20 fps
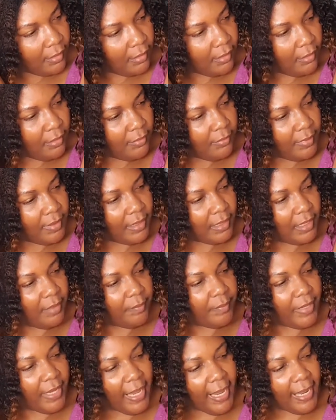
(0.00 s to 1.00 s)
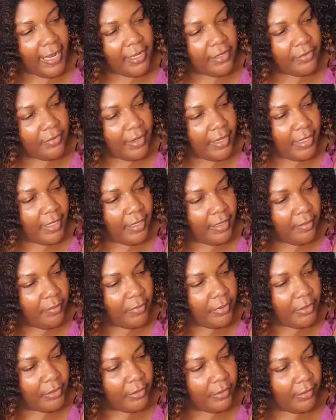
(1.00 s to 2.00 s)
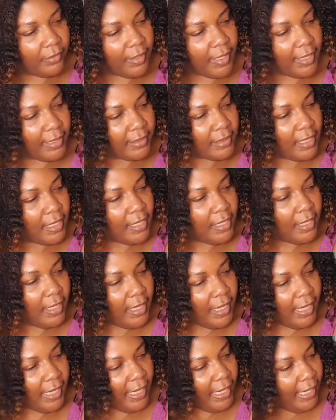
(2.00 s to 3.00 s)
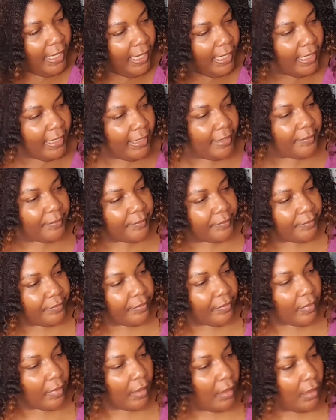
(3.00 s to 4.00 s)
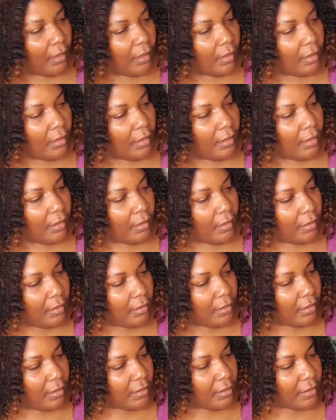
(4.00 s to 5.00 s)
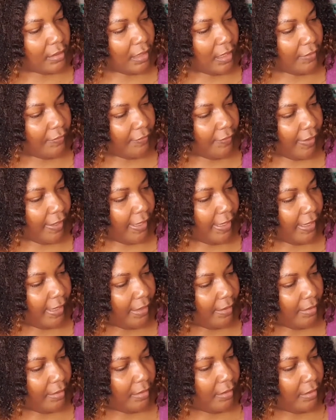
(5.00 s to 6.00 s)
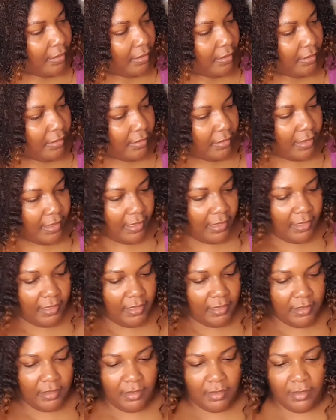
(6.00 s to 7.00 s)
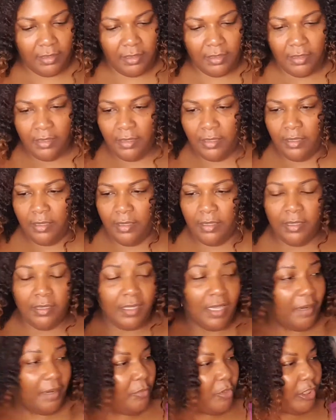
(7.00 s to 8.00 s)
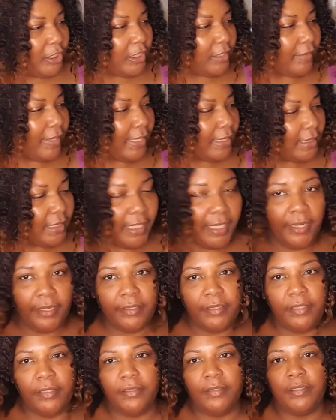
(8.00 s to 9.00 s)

You want to keep it hydrated and moisturized. And this stuff right here, they moisturize your hair too.